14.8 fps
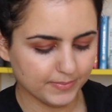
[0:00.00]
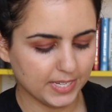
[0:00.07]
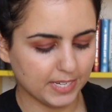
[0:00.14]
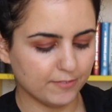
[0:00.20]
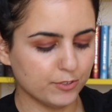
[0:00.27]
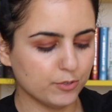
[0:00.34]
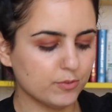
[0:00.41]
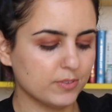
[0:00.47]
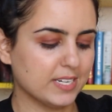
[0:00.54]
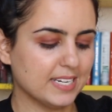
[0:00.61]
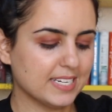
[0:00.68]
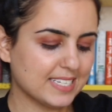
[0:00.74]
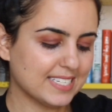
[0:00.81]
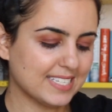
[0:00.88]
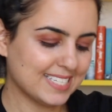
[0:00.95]
If you
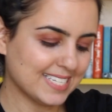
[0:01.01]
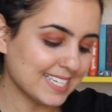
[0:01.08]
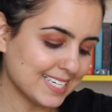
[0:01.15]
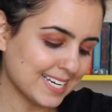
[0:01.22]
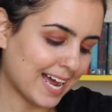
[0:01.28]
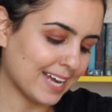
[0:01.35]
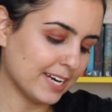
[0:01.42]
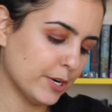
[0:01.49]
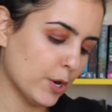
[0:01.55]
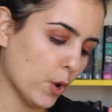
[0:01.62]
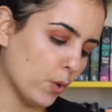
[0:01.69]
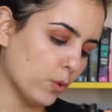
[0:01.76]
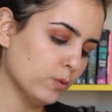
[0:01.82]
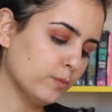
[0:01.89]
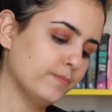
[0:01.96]
did not
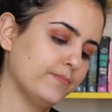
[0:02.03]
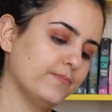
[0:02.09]
know,